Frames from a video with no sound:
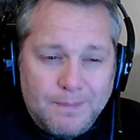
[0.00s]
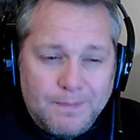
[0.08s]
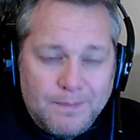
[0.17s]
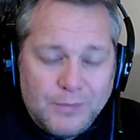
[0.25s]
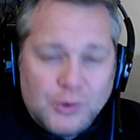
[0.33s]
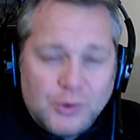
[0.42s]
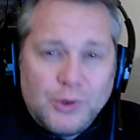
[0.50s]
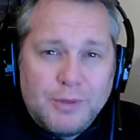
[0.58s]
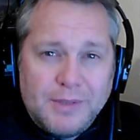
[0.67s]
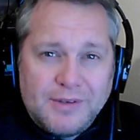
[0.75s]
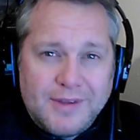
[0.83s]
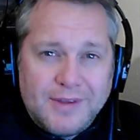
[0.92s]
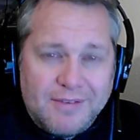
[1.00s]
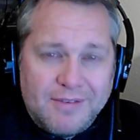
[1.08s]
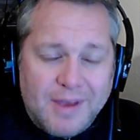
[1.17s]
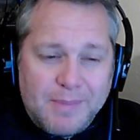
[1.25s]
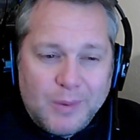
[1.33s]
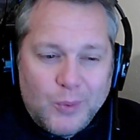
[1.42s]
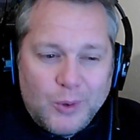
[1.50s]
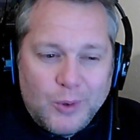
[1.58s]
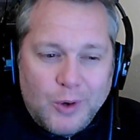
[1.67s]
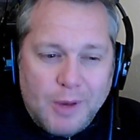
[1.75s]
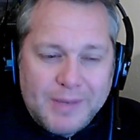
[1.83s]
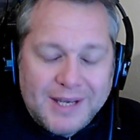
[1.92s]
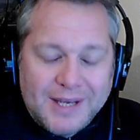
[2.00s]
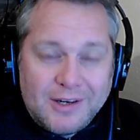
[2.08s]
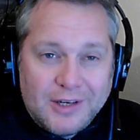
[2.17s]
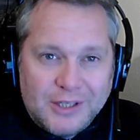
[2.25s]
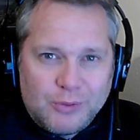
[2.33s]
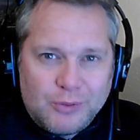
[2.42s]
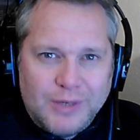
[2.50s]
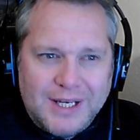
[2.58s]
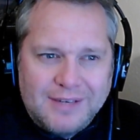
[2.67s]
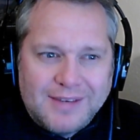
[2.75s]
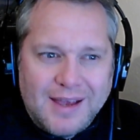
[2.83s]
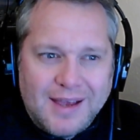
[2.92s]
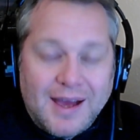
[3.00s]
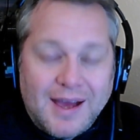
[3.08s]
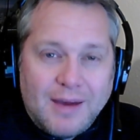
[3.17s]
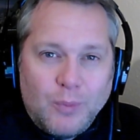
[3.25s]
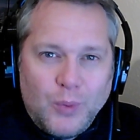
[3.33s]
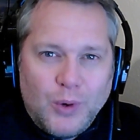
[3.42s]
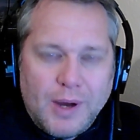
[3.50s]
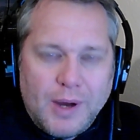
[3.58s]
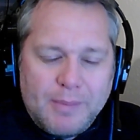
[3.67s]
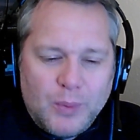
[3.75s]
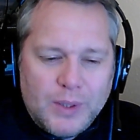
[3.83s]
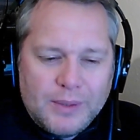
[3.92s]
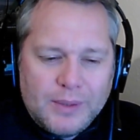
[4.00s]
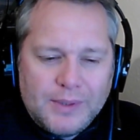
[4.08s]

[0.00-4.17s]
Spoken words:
tournaments of Epic Armageddon on its release at Warhammer World,